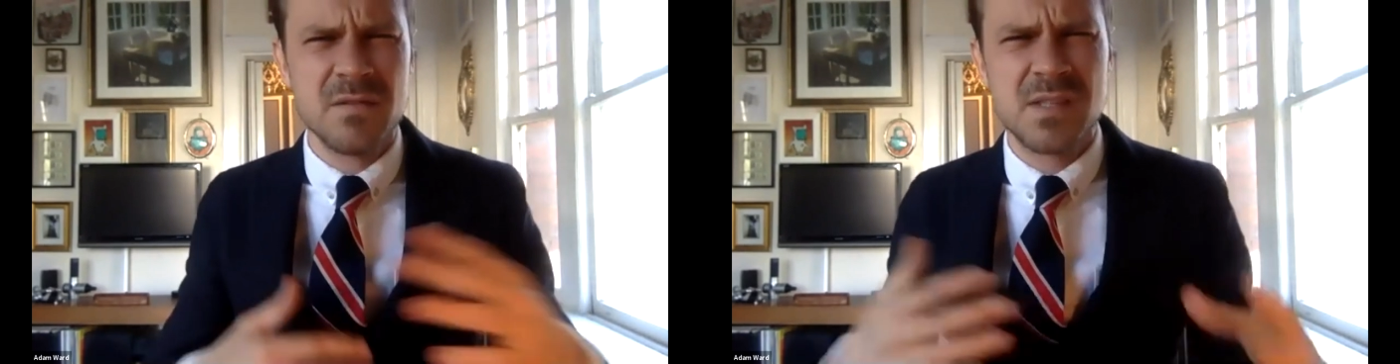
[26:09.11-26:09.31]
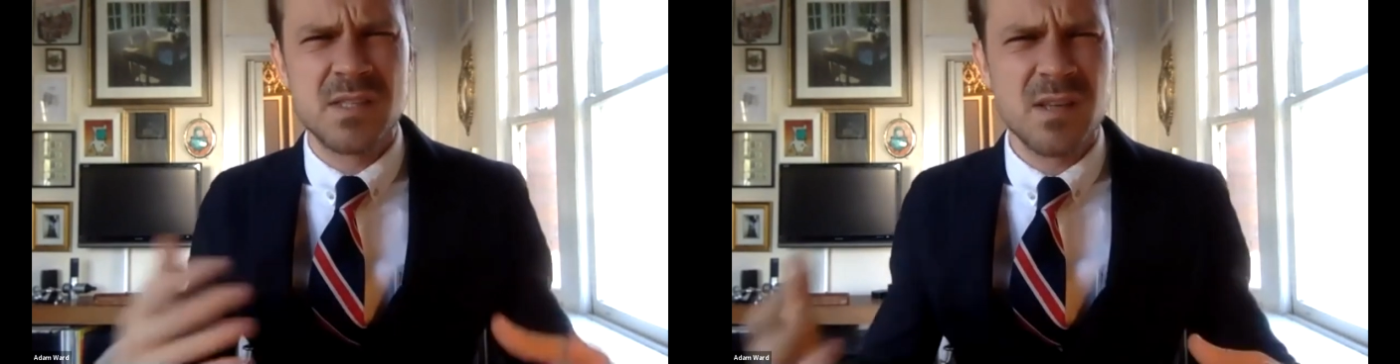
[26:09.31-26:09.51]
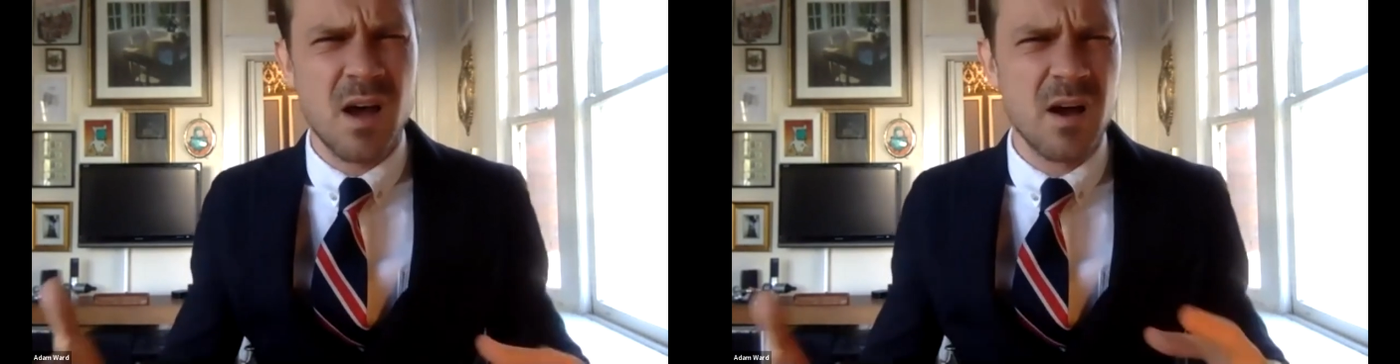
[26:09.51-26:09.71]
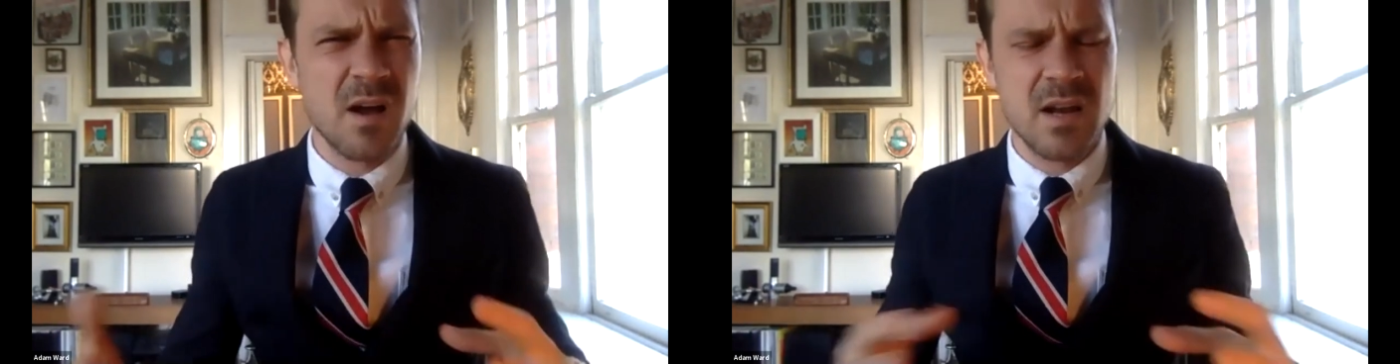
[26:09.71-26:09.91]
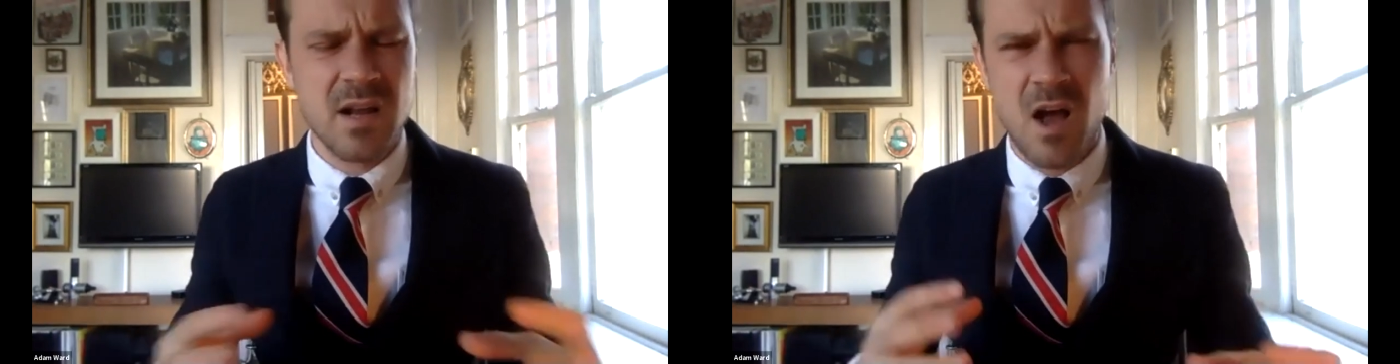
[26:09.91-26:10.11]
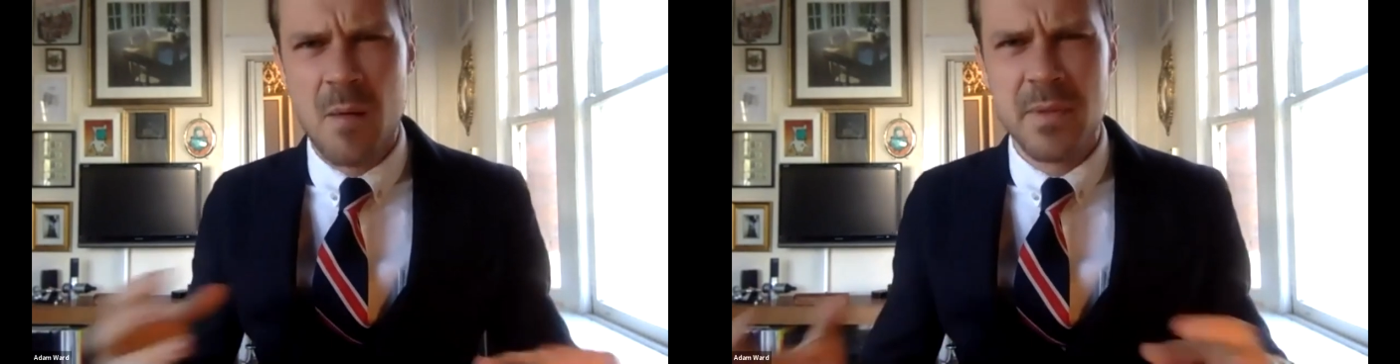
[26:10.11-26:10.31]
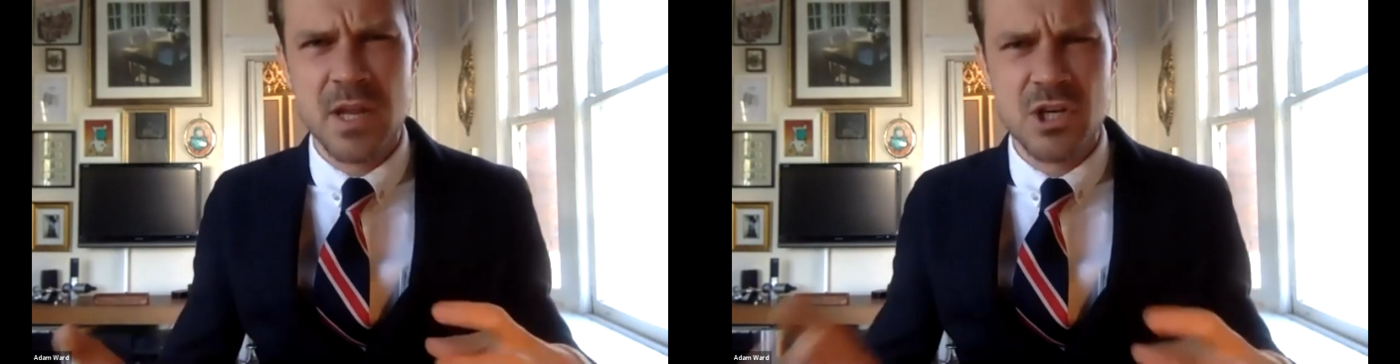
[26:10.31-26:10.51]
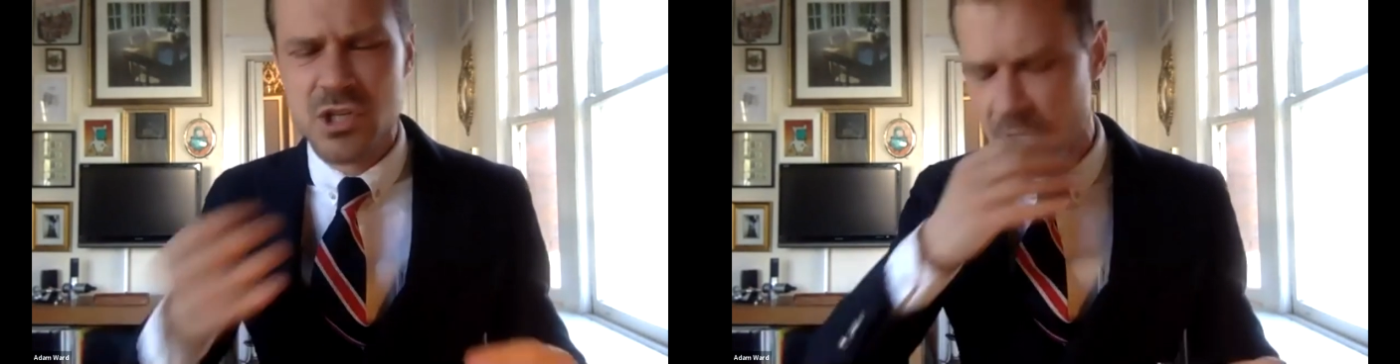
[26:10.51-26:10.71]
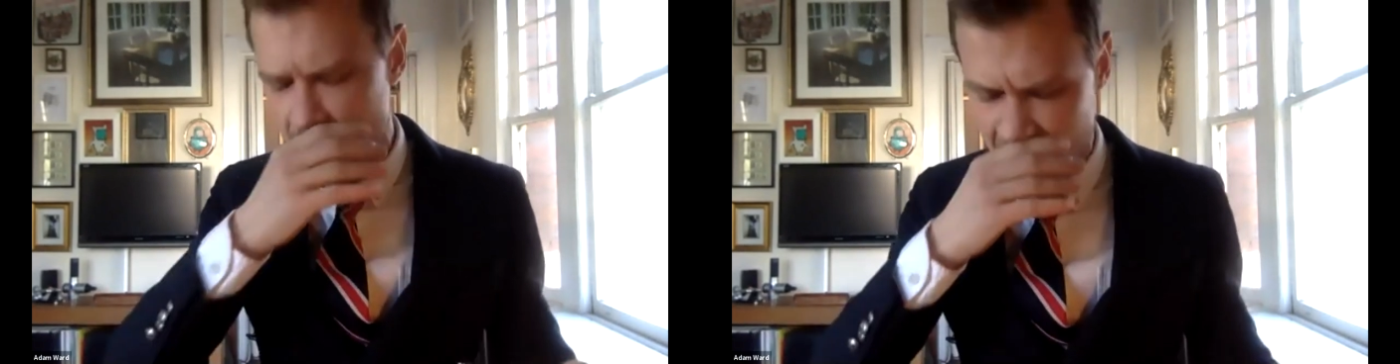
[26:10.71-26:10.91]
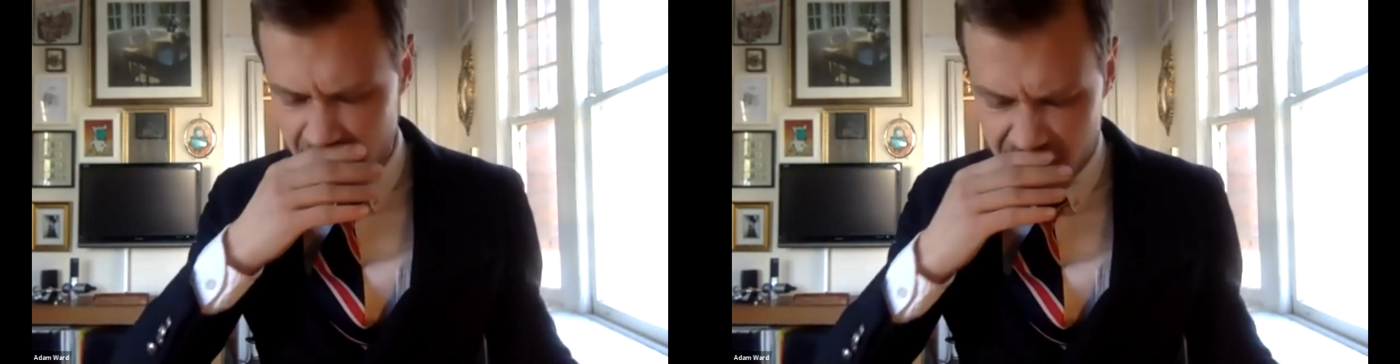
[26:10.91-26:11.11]
of sung in a combination
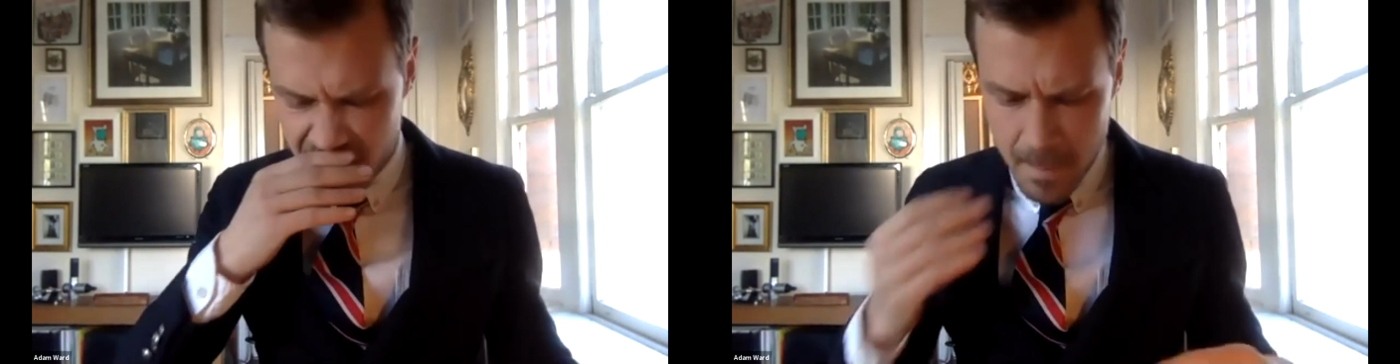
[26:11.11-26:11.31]
of